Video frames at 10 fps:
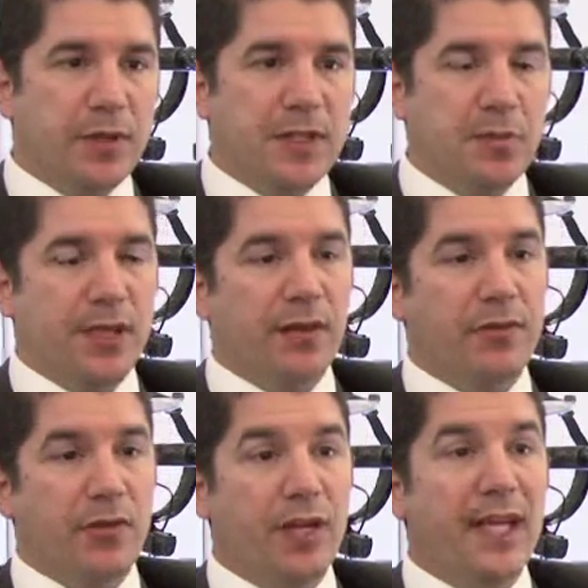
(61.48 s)
things become
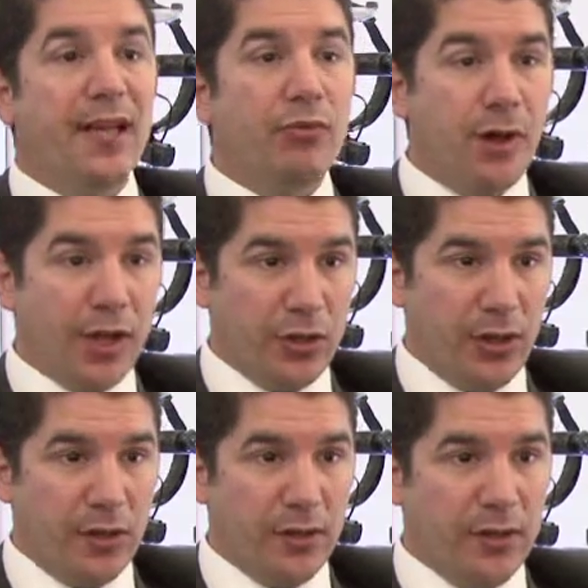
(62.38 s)
very
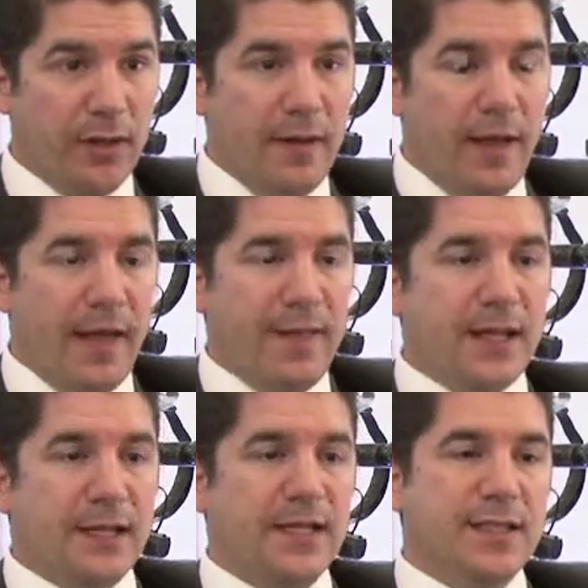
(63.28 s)
irregular, and
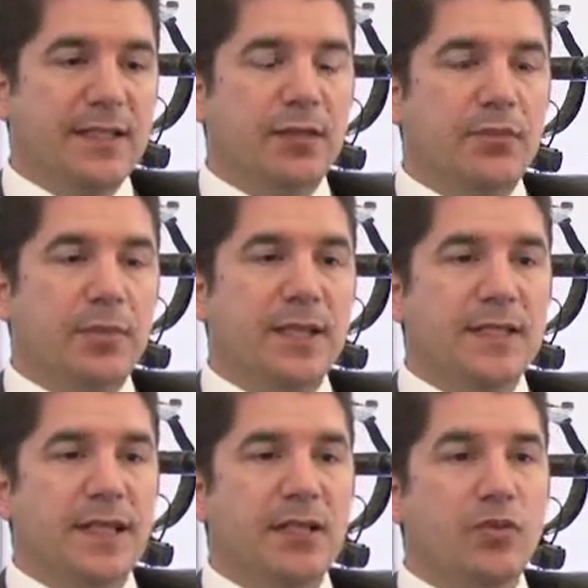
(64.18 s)
that in itself means
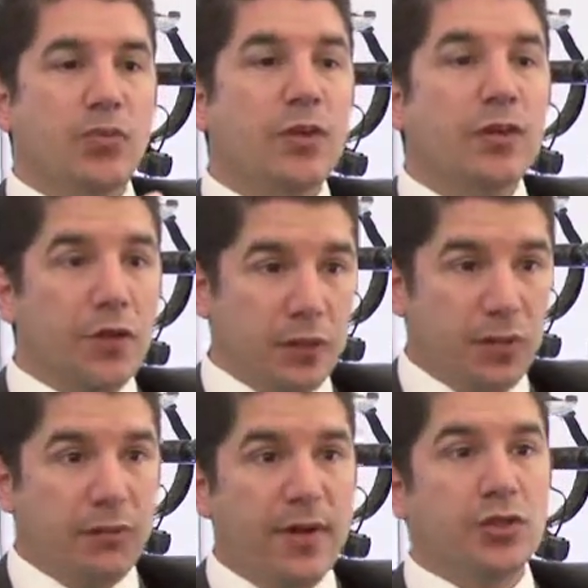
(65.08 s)
that with those
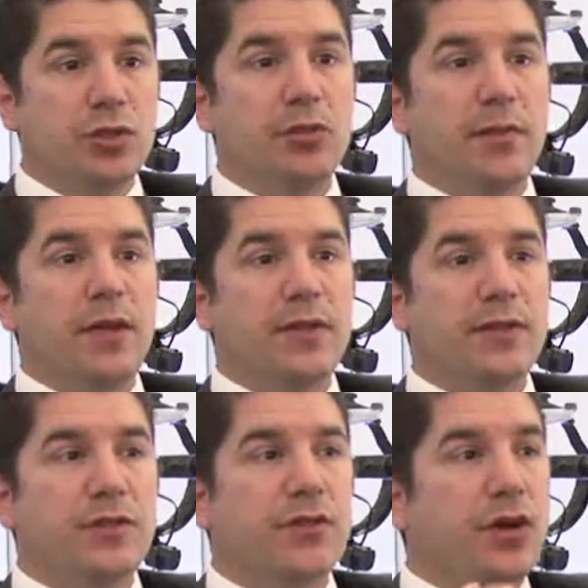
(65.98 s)
conventional
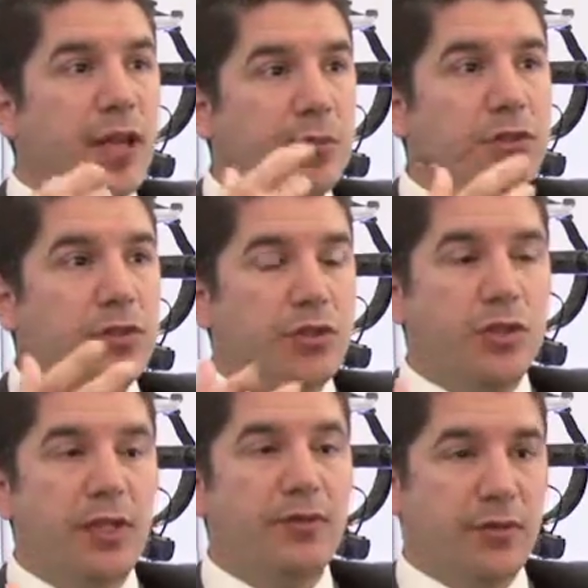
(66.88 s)
methods, they're not able to
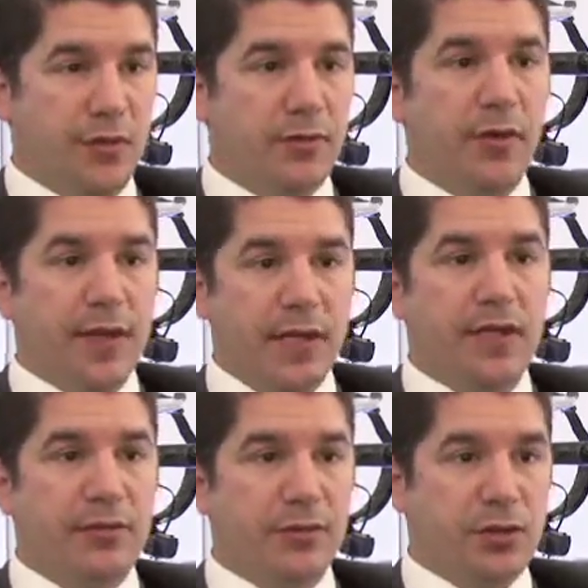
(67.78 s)
achieve very
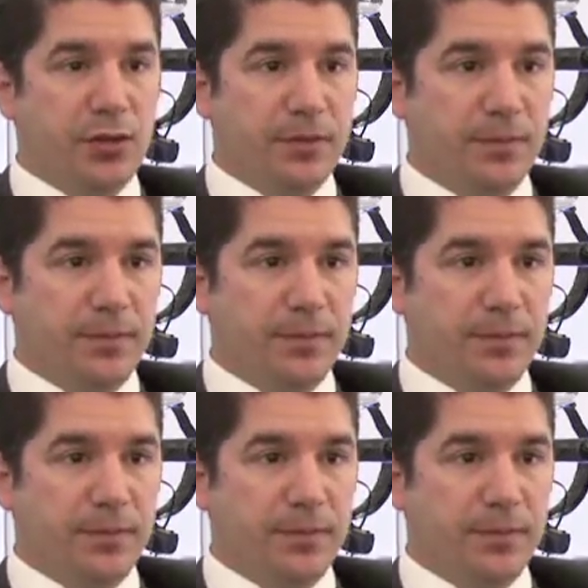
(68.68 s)
clear vision.